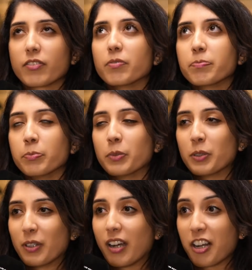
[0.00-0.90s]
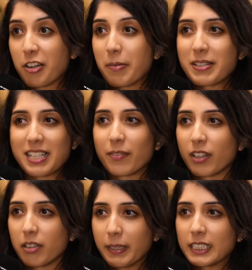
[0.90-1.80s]
more 100%
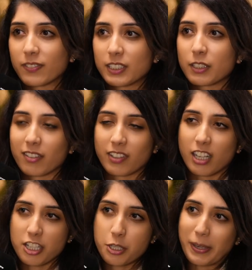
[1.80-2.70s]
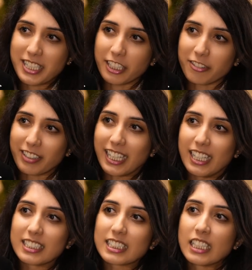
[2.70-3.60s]
plant-based for sort of the last 23 years.